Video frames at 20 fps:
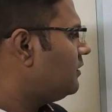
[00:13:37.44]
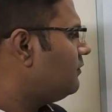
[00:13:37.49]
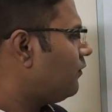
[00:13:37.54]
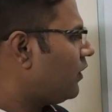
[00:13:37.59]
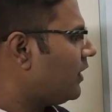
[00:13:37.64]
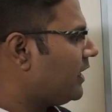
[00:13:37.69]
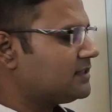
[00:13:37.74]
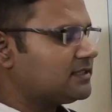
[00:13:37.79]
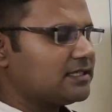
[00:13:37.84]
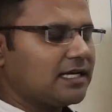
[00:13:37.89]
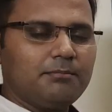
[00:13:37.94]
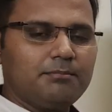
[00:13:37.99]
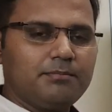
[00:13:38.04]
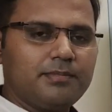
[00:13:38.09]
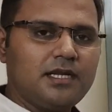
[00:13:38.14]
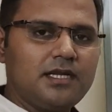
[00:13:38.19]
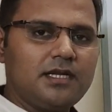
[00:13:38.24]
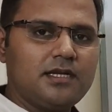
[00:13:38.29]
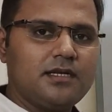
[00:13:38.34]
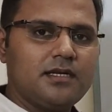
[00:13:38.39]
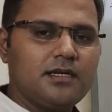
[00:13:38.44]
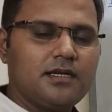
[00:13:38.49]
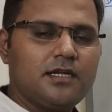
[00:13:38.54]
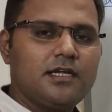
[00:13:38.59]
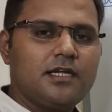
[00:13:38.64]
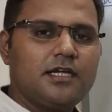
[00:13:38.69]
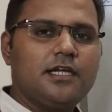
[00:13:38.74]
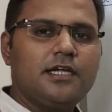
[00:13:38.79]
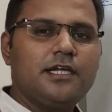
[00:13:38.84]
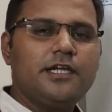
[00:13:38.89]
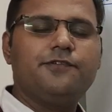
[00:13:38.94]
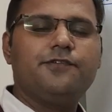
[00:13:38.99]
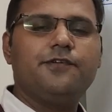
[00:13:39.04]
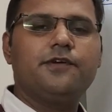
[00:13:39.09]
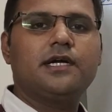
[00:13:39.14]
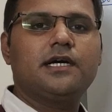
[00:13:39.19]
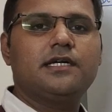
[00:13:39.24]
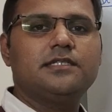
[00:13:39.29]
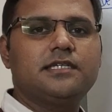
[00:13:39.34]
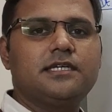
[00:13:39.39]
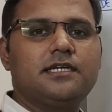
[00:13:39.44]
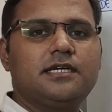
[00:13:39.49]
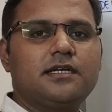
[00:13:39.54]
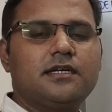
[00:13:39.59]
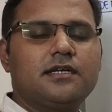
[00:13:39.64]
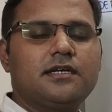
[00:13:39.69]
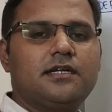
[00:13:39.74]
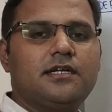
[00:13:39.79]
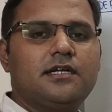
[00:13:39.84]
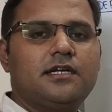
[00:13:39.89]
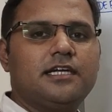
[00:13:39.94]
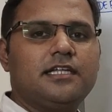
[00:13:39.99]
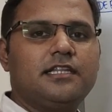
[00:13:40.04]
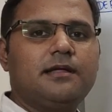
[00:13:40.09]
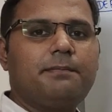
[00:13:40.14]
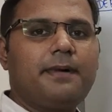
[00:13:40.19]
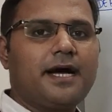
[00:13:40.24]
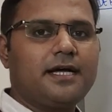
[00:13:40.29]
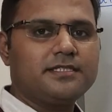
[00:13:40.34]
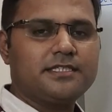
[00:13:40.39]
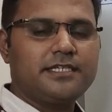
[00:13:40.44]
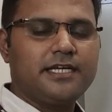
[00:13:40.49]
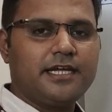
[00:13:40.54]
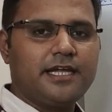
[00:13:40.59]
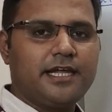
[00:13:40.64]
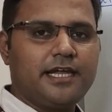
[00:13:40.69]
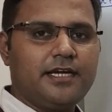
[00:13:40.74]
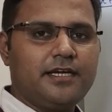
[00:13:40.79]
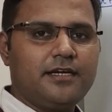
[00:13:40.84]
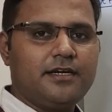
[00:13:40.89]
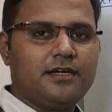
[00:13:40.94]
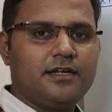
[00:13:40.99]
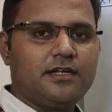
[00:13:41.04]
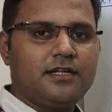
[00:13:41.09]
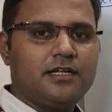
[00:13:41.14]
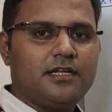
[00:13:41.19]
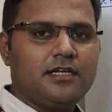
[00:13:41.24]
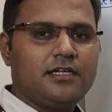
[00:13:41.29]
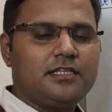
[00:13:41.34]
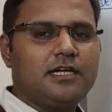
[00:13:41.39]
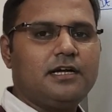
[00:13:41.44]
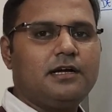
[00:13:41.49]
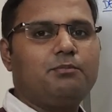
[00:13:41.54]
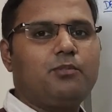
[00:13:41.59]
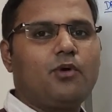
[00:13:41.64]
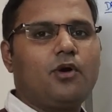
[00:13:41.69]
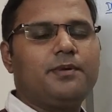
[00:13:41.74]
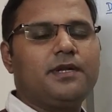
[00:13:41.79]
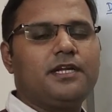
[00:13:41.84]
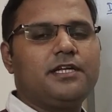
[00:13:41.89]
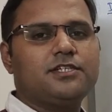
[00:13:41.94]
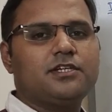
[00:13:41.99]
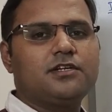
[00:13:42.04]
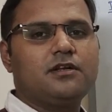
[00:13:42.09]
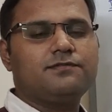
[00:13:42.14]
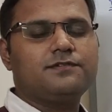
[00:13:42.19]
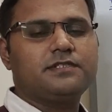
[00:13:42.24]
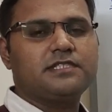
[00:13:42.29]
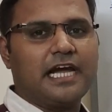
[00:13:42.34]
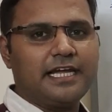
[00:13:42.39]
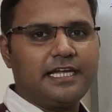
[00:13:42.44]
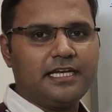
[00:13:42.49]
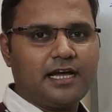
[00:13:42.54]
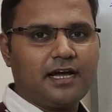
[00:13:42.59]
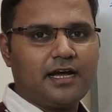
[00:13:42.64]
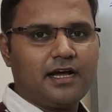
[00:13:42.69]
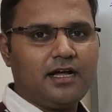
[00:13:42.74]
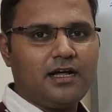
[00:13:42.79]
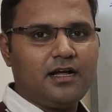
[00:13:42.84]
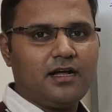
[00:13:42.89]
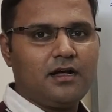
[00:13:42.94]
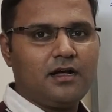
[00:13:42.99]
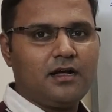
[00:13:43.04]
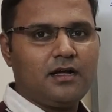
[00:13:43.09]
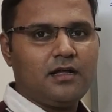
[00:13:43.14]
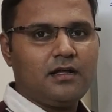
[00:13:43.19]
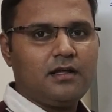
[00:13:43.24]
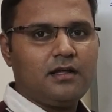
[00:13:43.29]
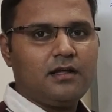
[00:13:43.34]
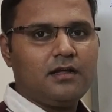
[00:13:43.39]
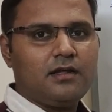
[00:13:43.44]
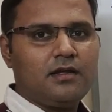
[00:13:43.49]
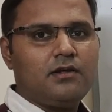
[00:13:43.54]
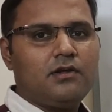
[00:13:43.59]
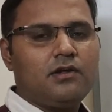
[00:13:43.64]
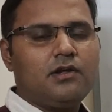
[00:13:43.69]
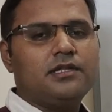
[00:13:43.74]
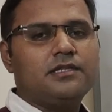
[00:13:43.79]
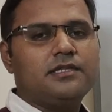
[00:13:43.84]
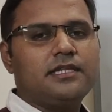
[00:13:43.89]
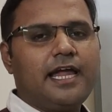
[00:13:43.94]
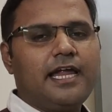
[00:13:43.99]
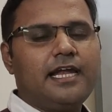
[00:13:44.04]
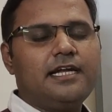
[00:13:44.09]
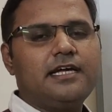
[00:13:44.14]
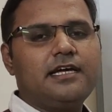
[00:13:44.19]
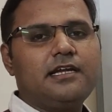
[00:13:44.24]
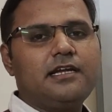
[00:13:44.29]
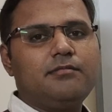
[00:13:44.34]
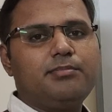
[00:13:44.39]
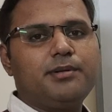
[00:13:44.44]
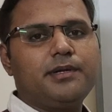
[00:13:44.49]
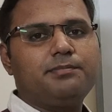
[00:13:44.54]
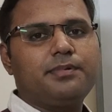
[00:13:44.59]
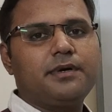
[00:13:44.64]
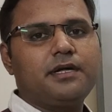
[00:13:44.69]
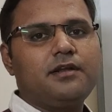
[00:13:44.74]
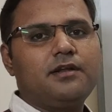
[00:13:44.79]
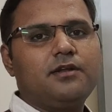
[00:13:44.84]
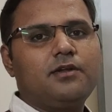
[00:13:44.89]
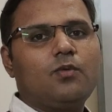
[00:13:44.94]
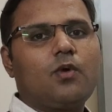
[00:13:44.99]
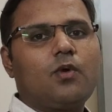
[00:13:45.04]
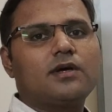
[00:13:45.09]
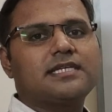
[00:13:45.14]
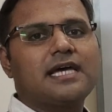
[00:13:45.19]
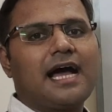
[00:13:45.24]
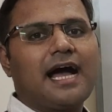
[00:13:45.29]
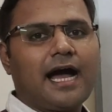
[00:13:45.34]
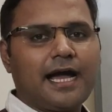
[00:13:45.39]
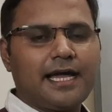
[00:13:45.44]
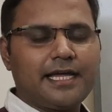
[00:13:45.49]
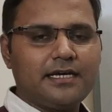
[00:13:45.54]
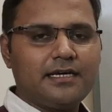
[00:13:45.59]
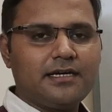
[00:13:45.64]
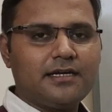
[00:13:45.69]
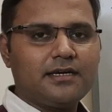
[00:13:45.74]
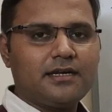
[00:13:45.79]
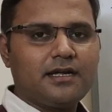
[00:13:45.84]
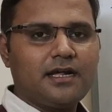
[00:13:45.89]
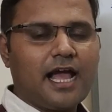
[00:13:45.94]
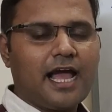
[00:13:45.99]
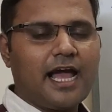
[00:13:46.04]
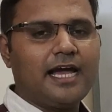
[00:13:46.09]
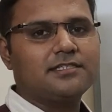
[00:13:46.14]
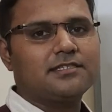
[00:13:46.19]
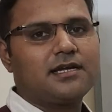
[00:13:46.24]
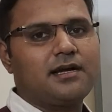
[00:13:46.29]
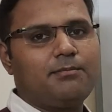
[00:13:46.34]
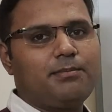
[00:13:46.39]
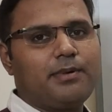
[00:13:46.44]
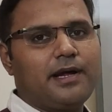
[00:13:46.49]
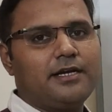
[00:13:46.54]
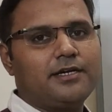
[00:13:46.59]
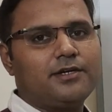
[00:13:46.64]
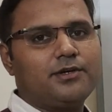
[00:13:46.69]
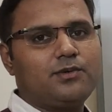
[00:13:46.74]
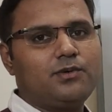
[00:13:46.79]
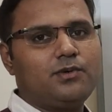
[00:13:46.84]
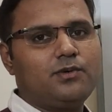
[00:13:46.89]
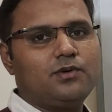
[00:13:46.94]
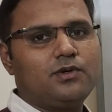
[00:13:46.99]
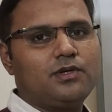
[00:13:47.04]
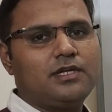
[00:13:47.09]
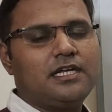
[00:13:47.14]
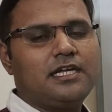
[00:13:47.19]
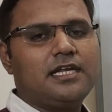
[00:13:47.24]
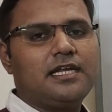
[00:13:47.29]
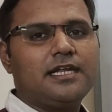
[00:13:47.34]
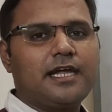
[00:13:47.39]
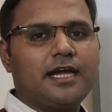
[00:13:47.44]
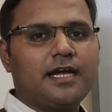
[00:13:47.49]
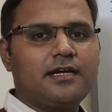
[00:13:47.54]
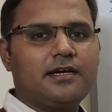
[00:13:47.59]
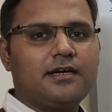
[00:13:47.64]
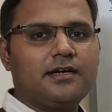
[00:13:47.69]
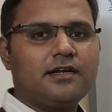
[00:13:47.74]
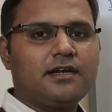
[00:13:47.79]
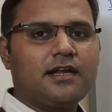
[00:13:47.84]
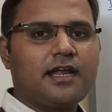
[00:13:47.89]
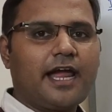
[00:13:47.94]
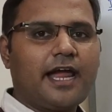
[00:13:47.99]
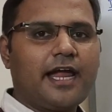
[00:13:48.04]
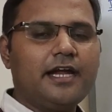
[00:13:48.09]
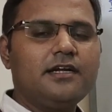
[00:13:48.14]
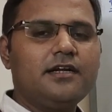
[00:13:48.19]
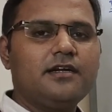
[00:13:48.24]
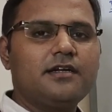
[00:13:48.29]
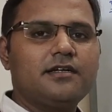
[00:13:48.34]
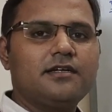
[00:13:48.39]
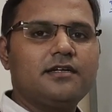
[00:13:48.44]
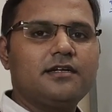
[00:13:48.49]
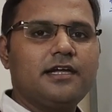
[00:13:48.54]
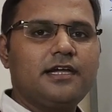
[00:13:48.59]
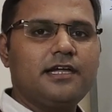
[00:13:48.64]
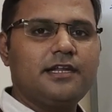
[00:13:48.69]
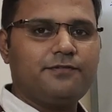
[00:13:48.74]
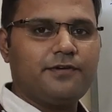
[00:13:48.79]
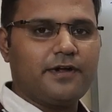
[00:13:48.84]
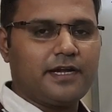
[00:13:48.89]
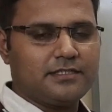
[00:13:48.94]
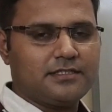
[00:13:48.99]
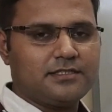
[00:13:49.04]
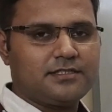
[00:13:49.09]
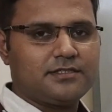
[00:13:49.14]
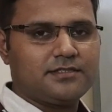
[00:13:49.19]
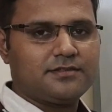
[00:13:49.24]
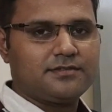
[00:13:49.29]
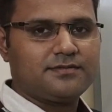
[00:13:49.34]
For example, if you consider in the past decade, the population of China, the elderly people was higher as compared to younger and infants.